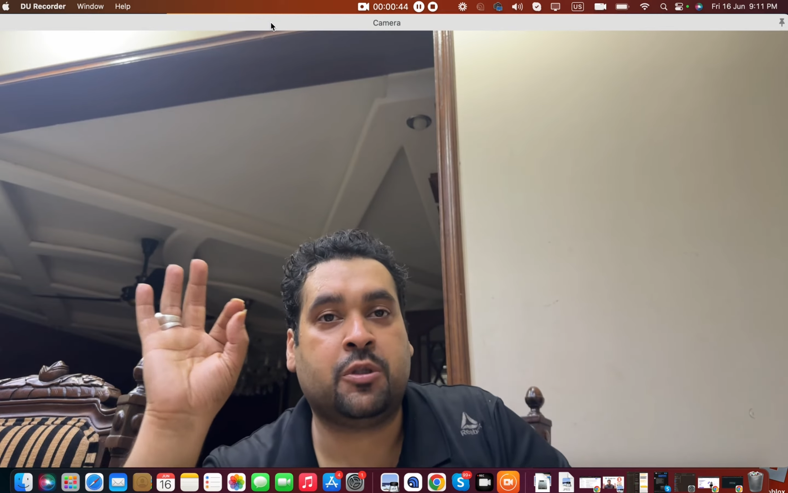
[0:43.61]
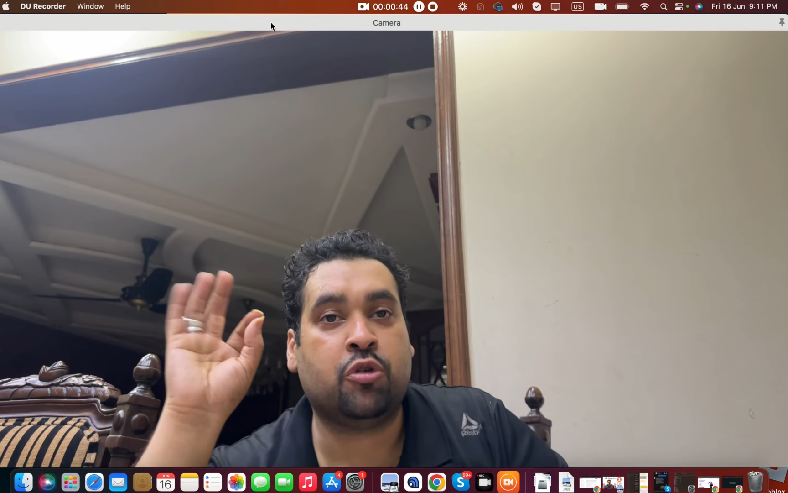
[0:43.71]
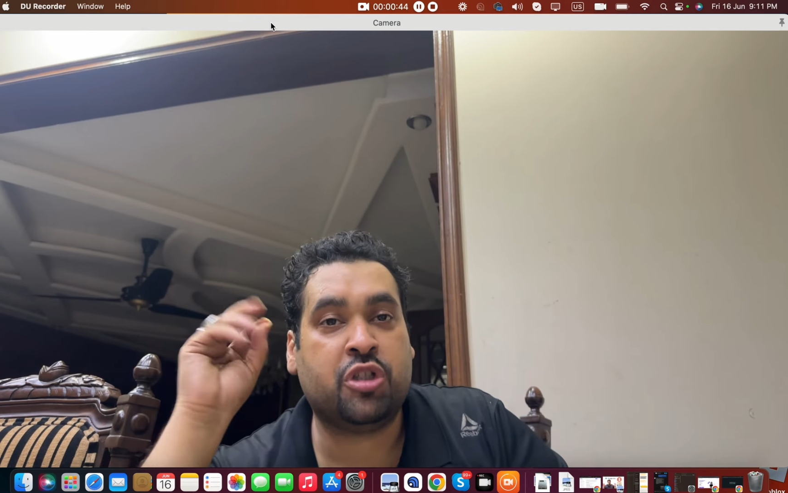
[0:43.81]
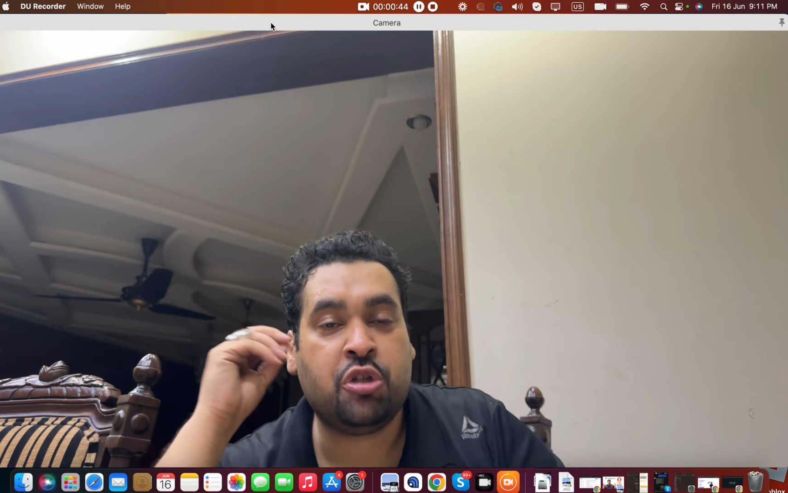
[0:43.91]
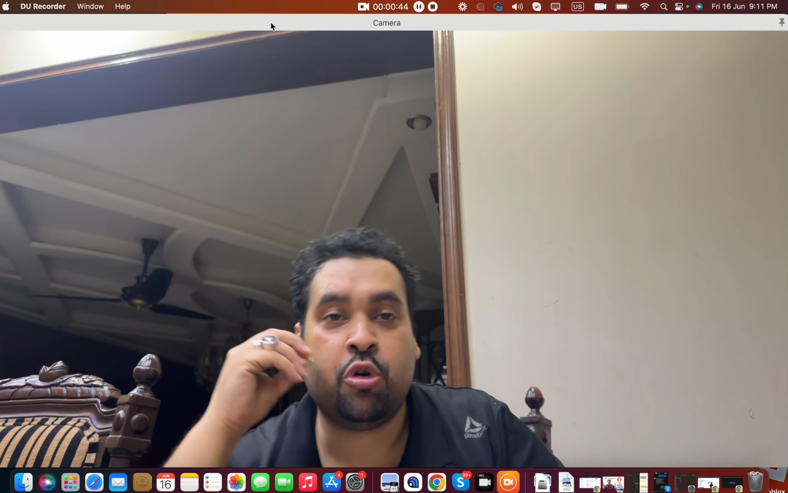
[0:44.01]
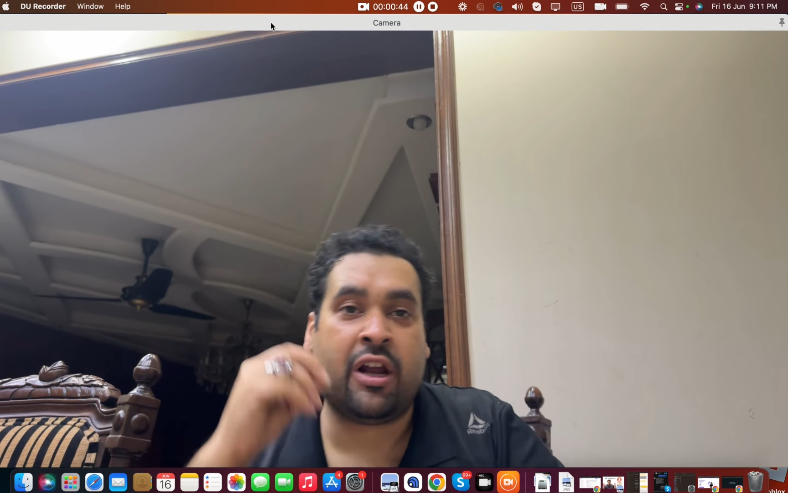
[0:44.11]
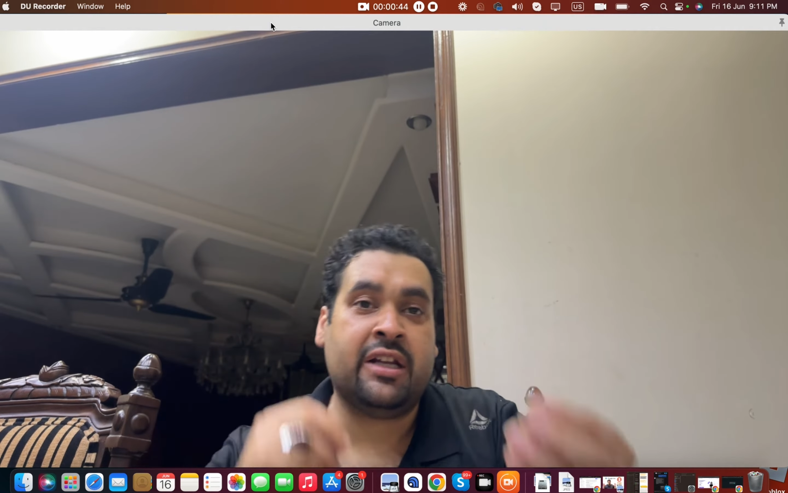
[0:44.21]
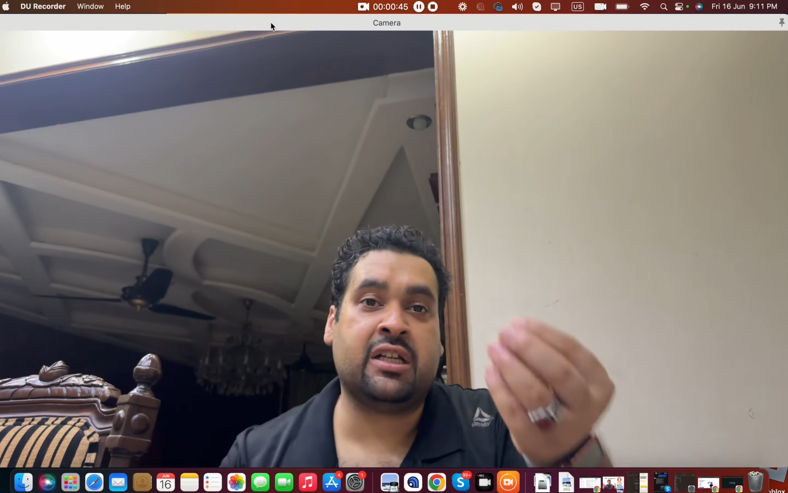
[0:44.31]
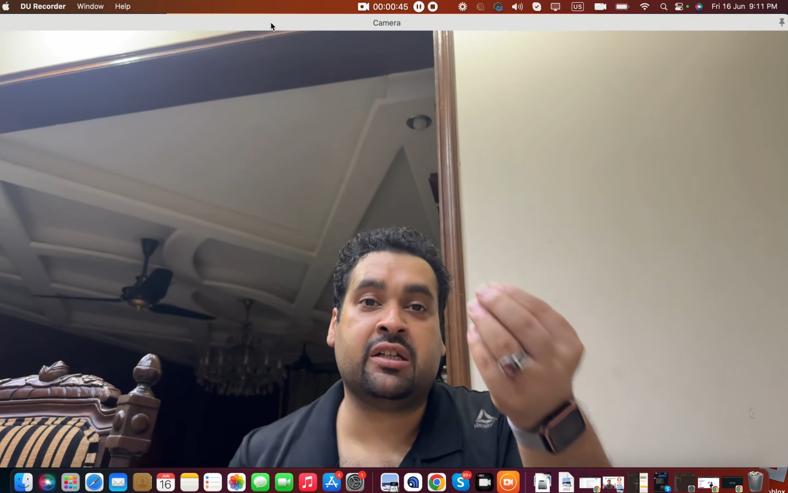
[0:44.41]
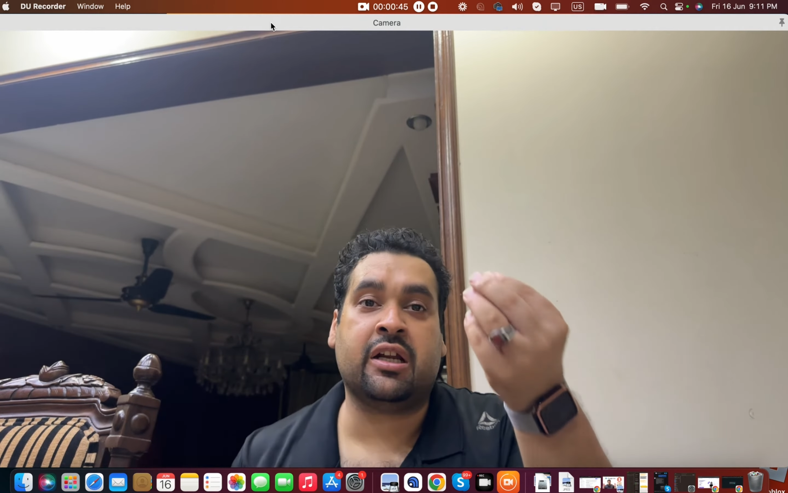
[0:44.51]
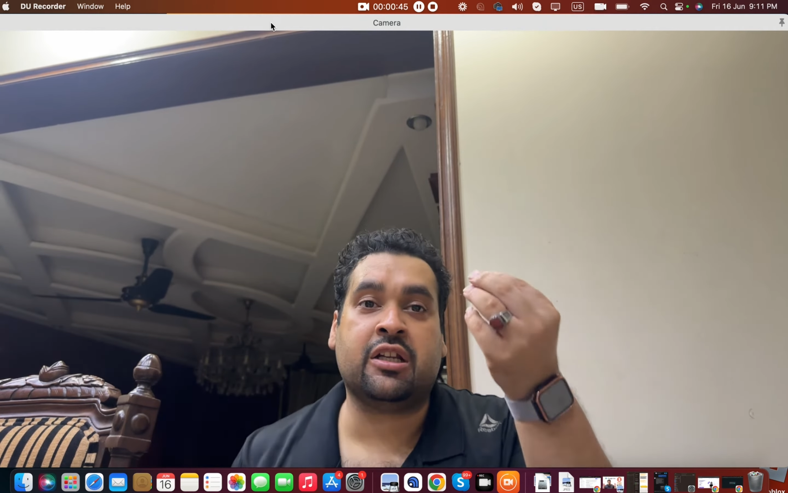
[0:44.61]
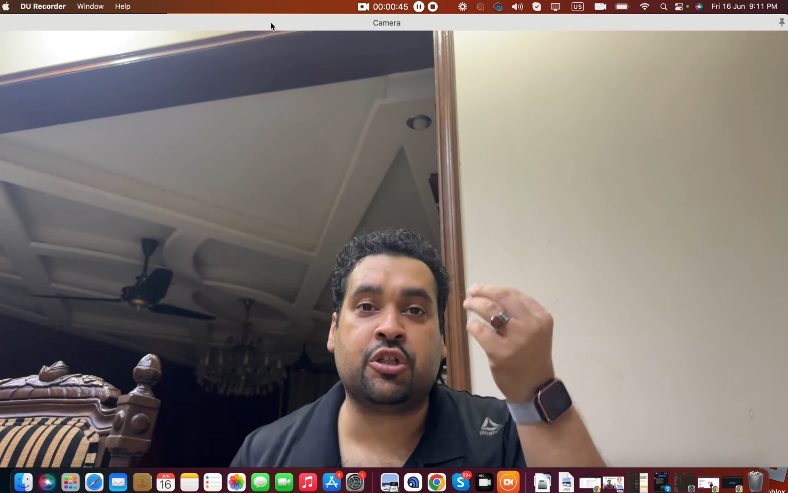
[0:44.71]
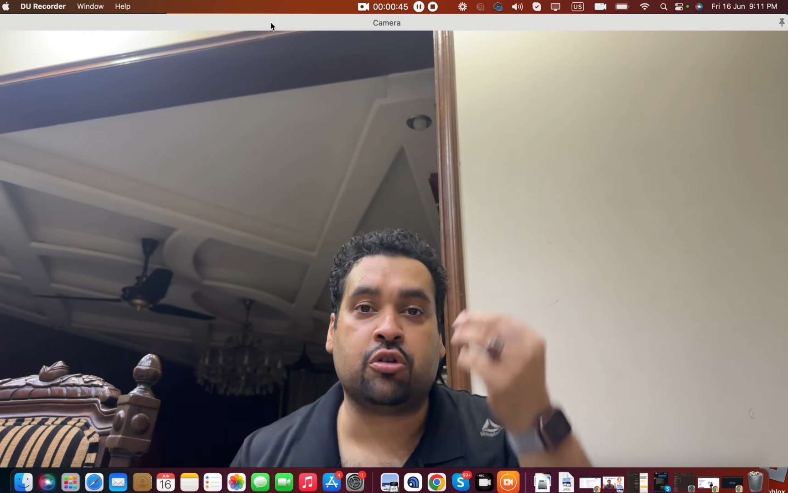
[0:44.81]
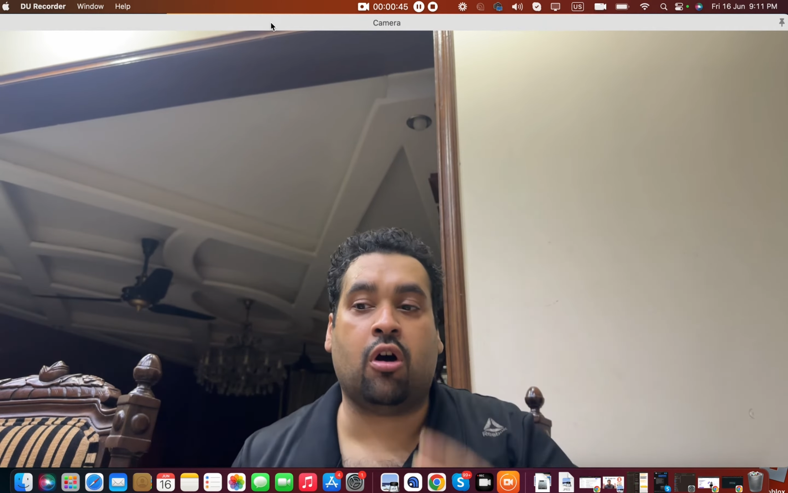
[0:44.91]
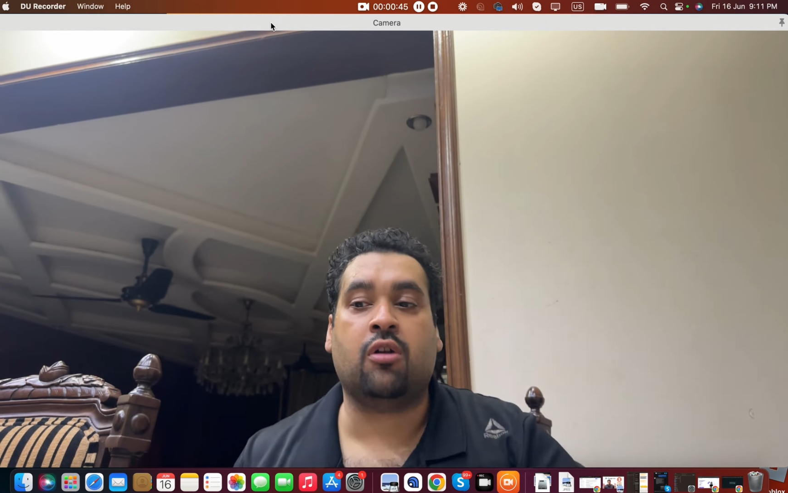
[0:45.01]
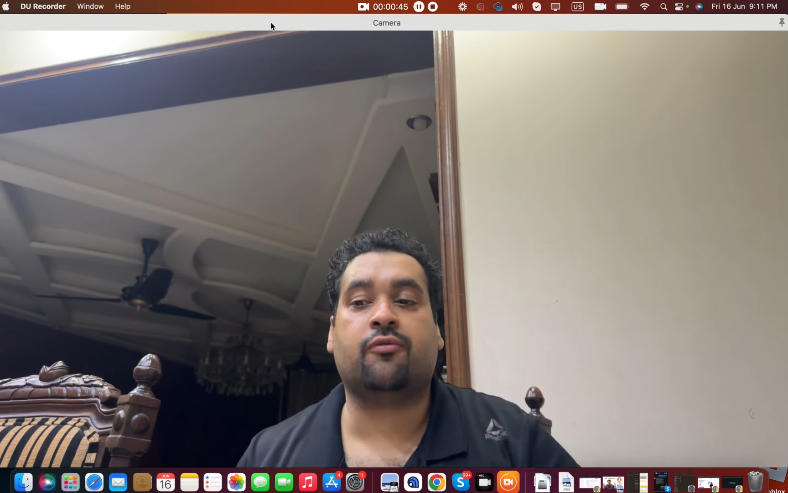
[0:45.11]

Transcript: You can just install